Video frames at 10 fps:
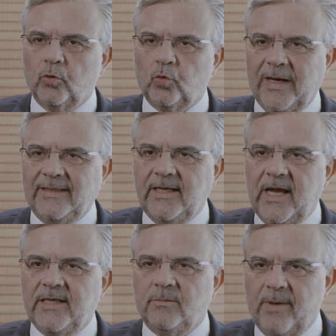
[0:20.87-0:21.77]

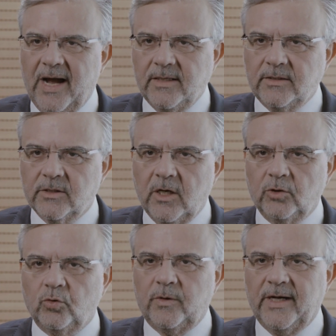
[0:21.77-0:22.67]
28 banks
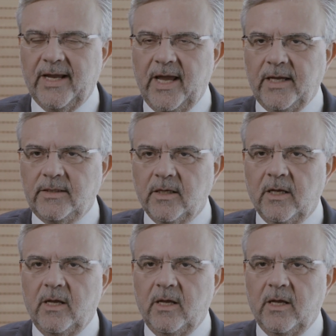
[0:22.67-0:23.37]
to create